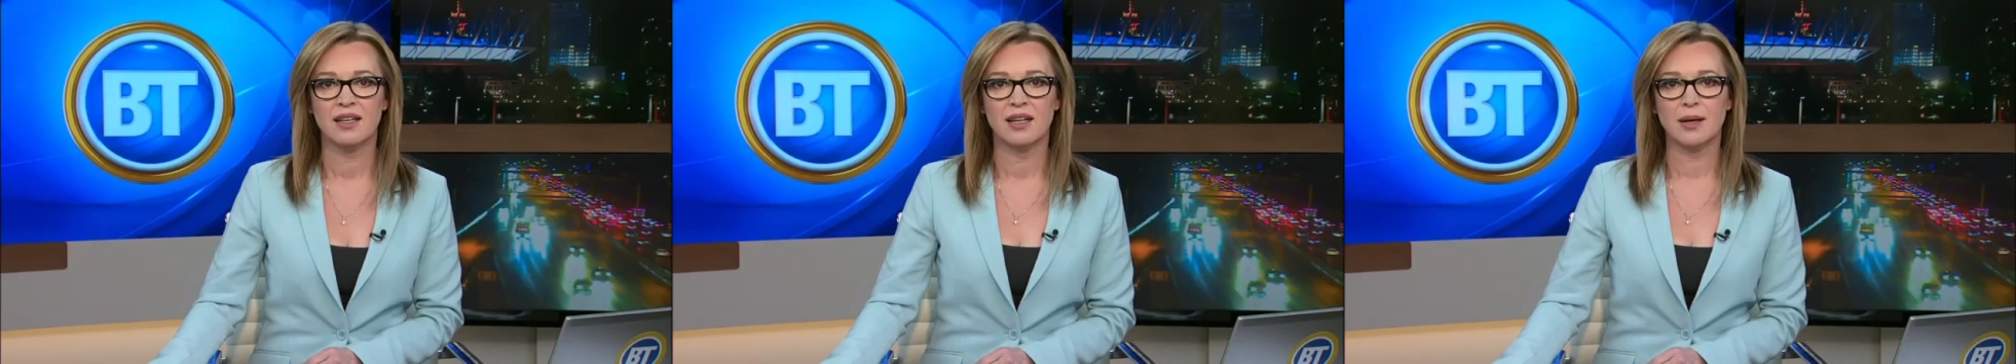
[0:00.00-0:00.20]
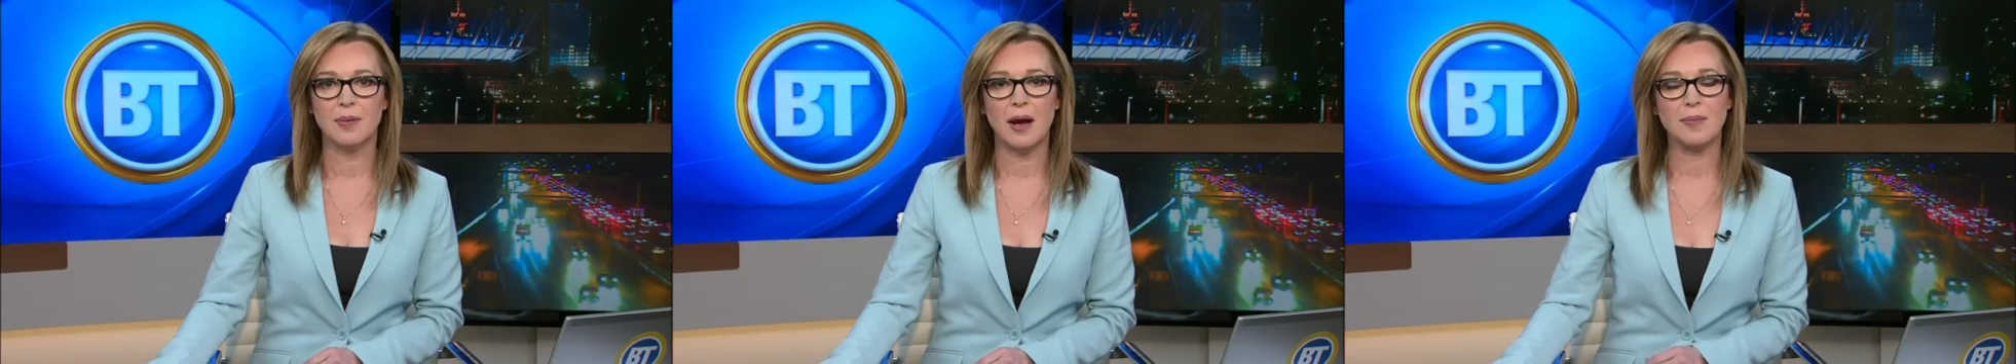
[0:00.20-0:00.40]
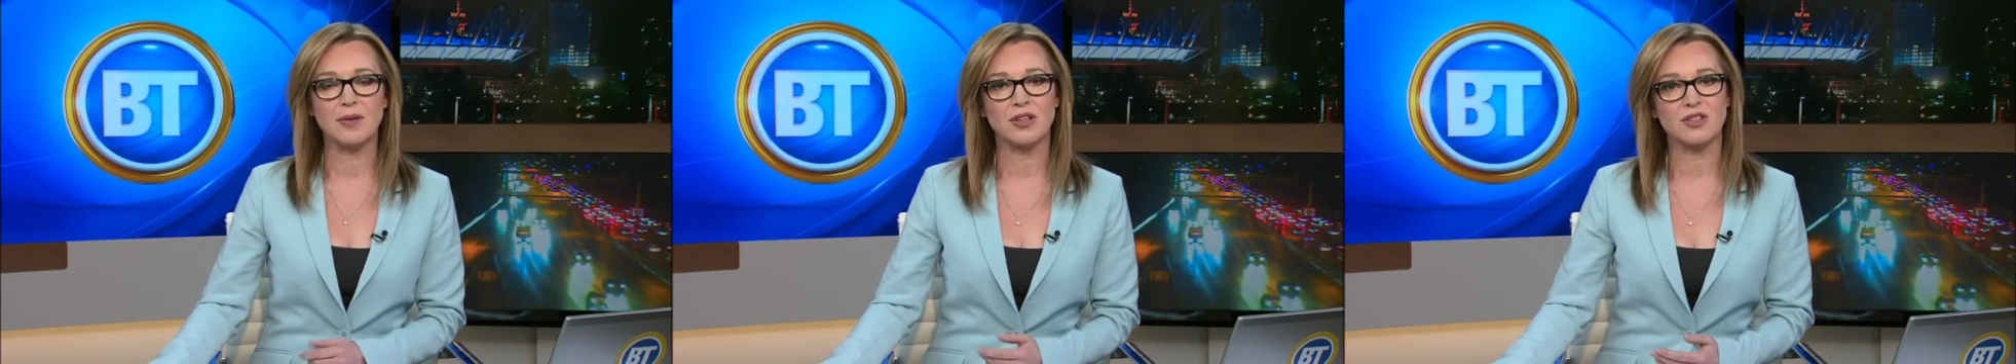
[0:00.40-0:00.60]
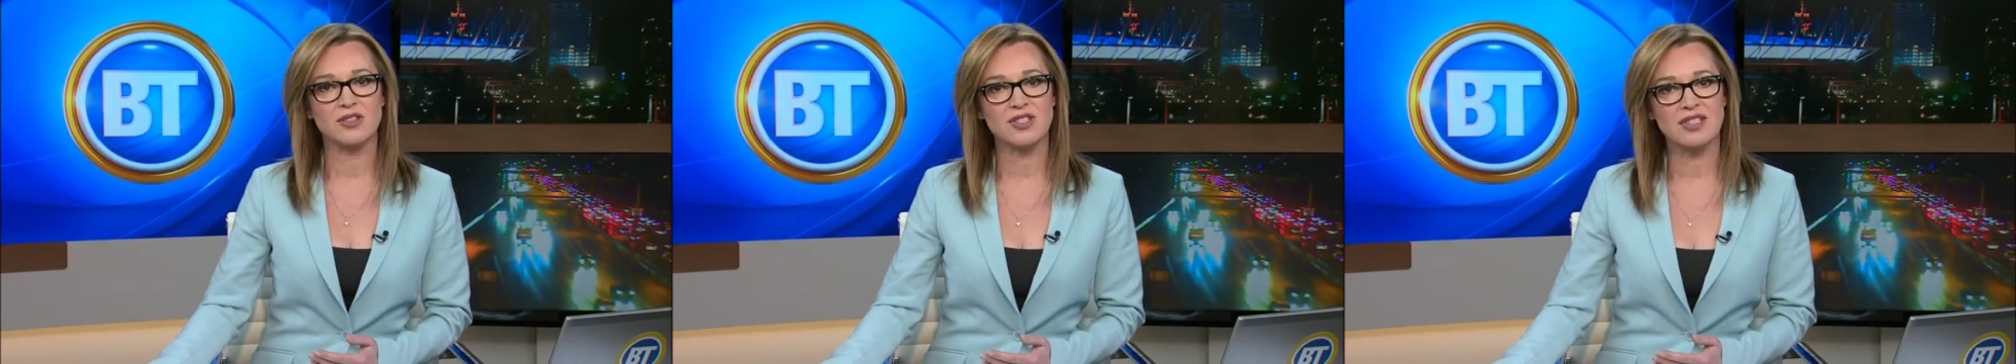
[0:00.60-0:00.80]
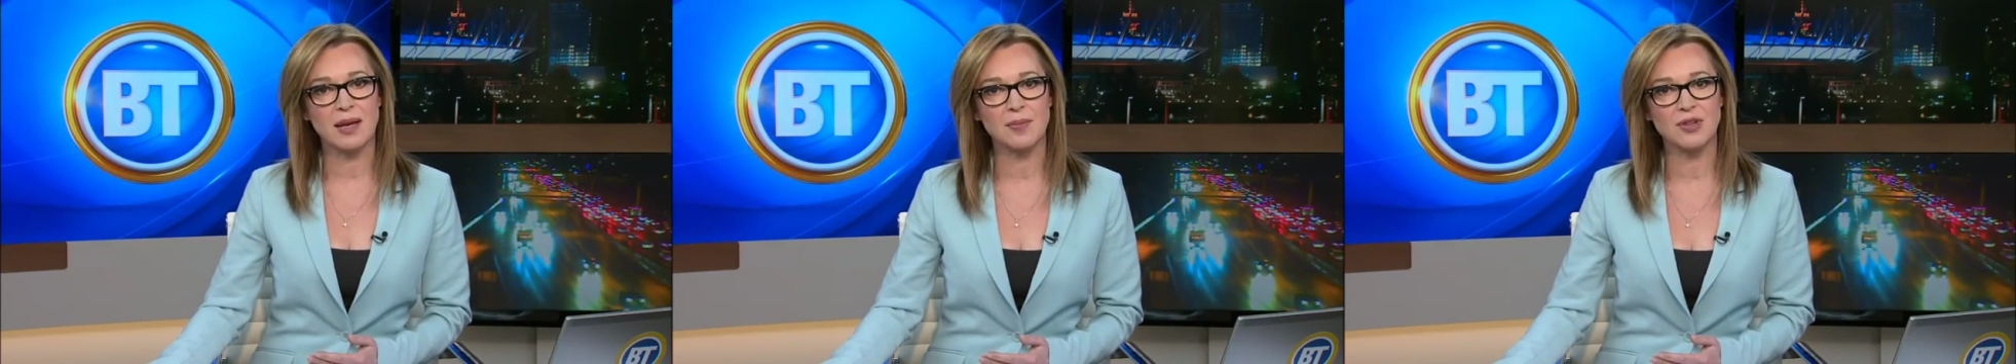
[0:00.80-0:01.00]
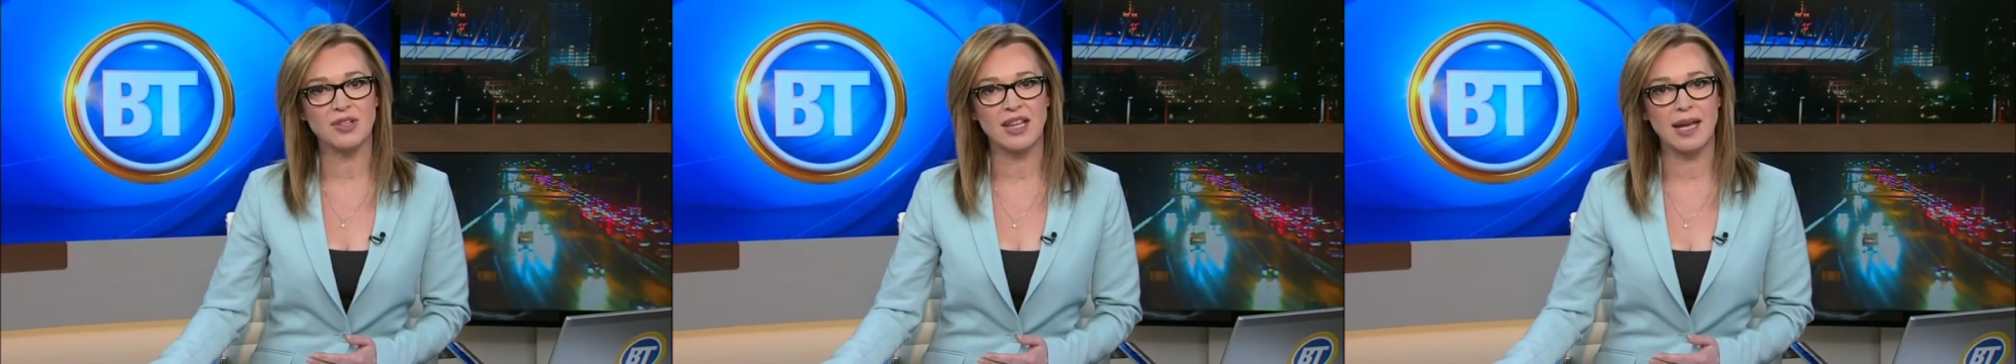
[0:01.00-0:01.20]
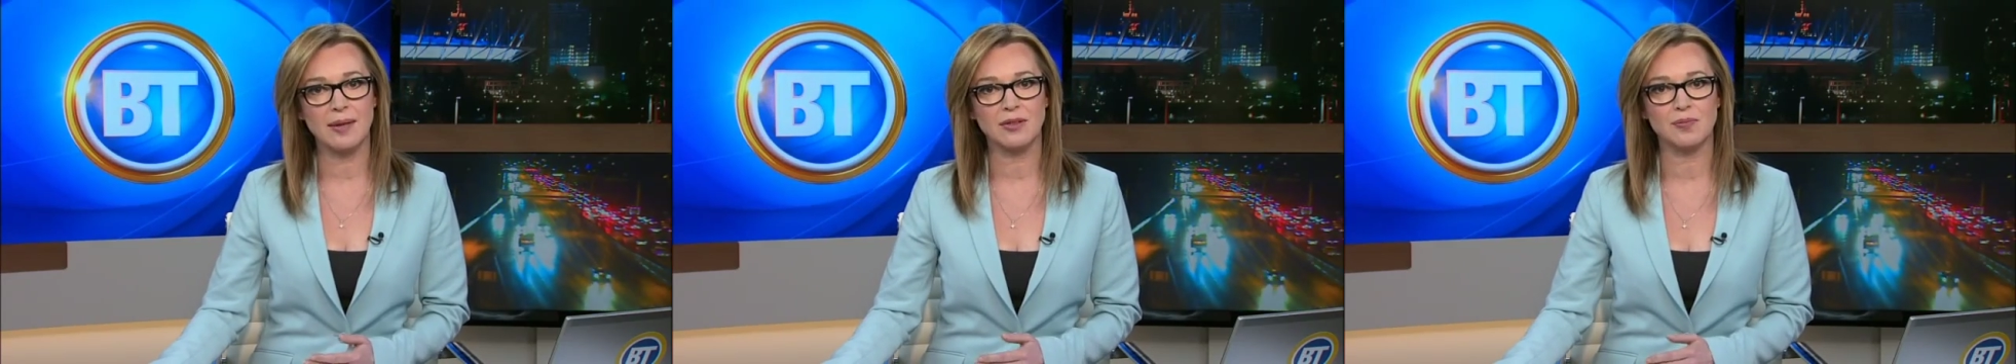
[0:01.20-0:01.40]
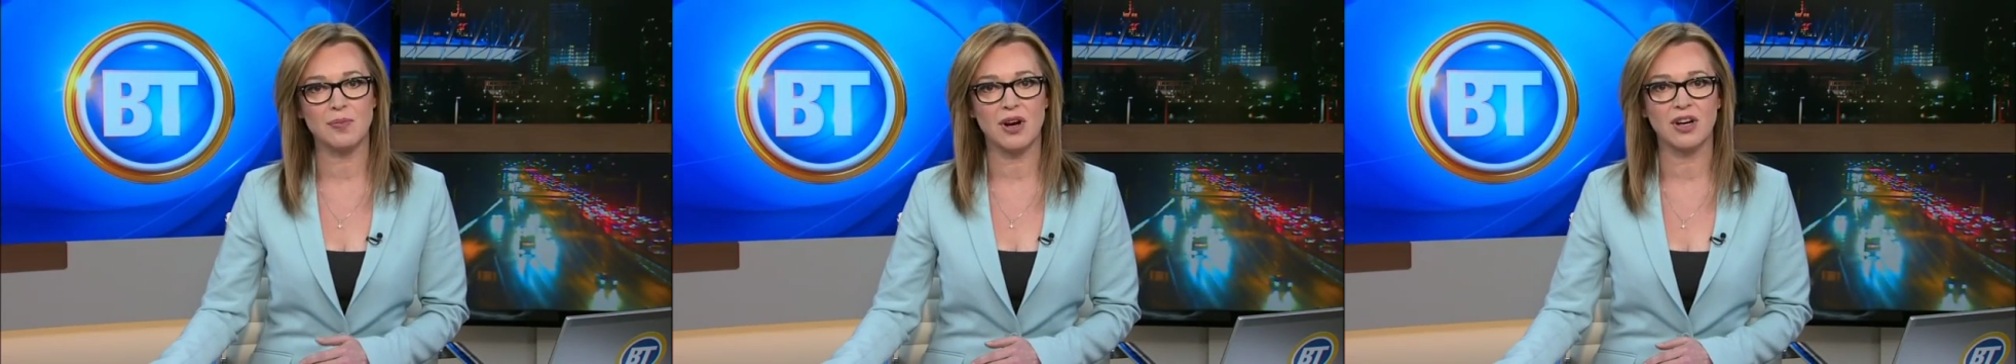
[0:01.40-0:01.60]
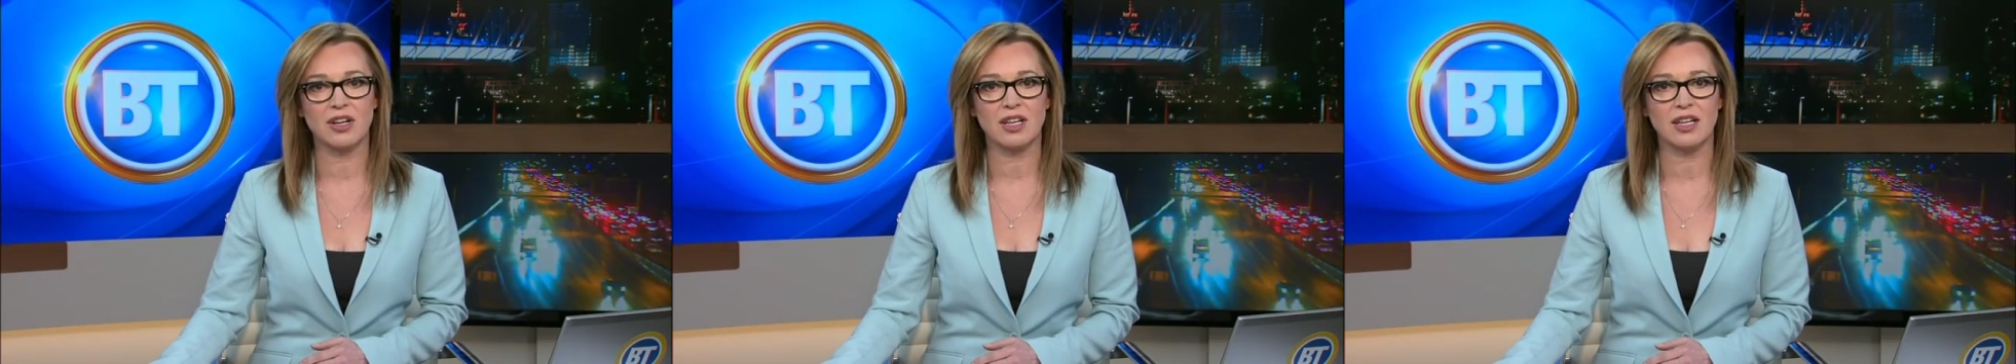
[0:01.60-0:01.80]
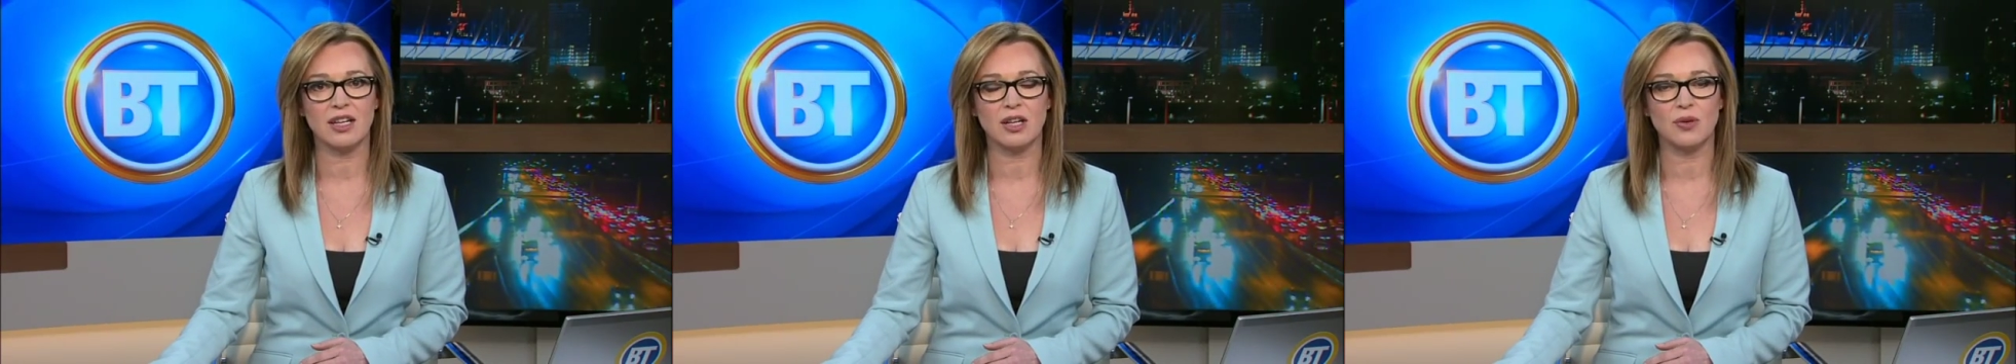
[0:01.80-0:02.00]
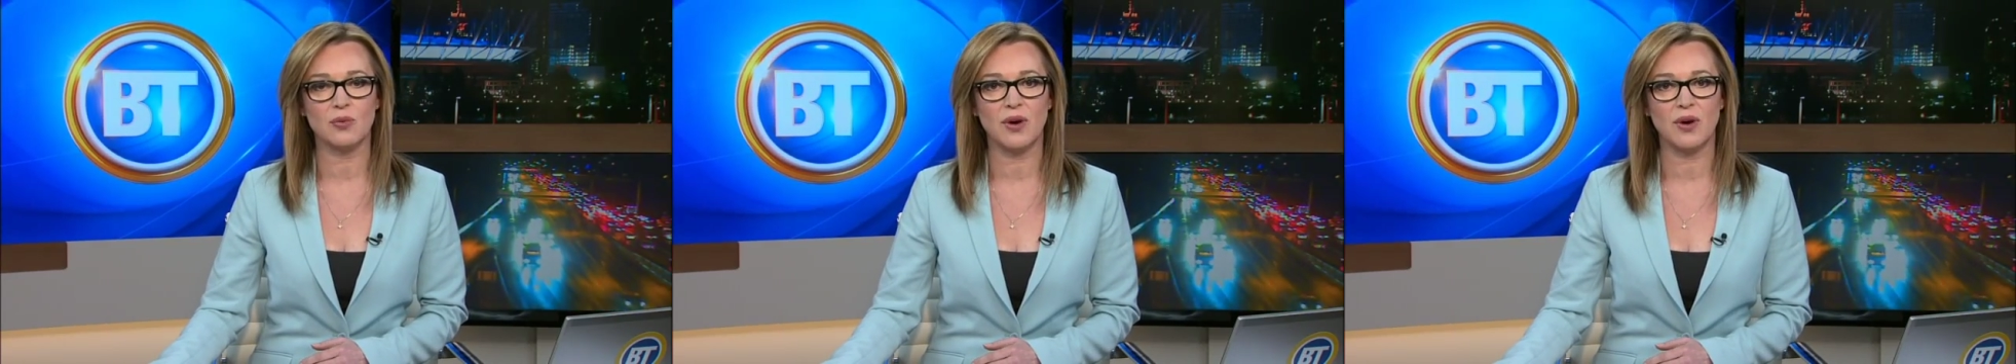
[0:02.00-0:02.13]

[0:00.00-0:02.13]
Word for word: A popular summer landmark in